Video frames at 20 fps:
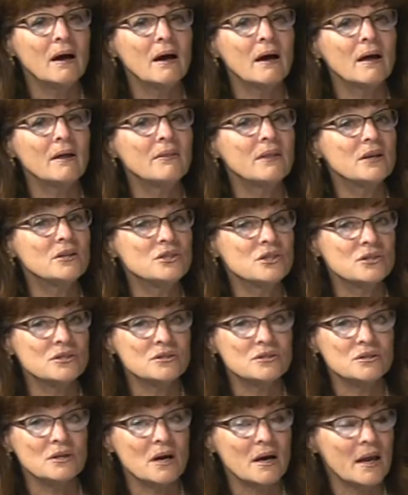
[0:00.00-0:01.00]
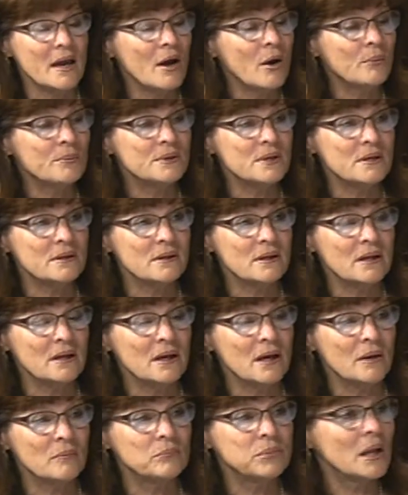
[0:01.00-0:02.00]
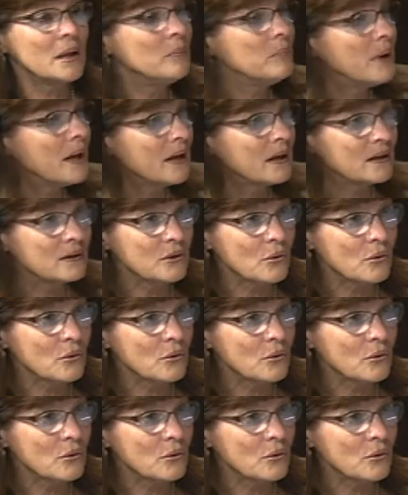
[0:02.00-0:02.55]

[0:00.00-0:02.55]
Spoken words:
They just helped at the blood bank at the